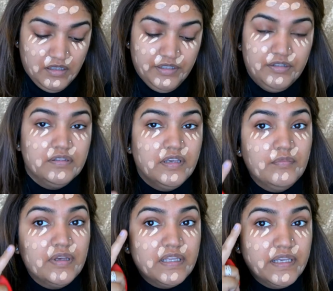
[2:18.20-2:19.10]
need to get
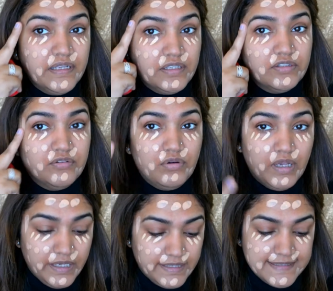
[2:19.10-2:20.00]
my lighting
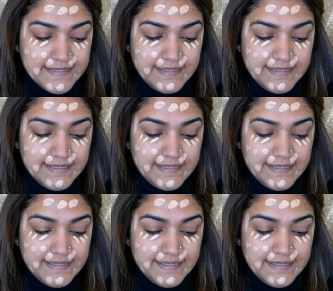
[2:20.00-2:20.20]
right.